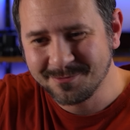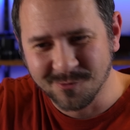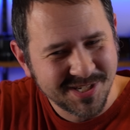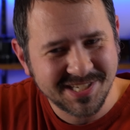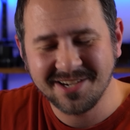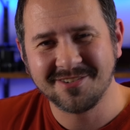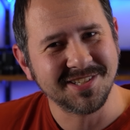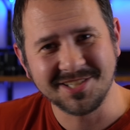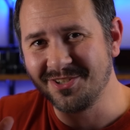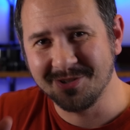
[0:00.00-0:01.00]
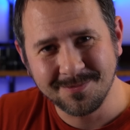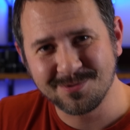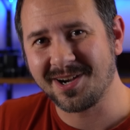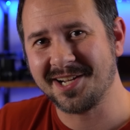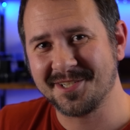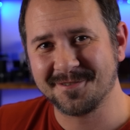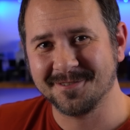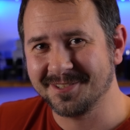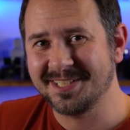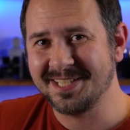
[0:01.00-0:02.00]
Retail is a good price
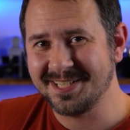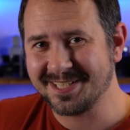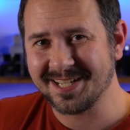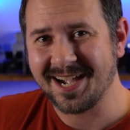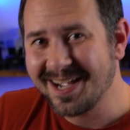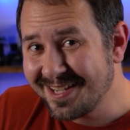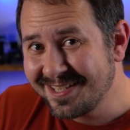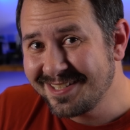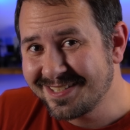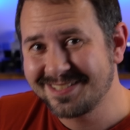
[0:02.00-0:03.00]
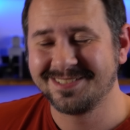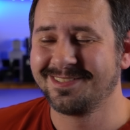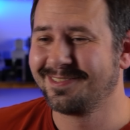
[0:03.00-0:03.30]
for these guys.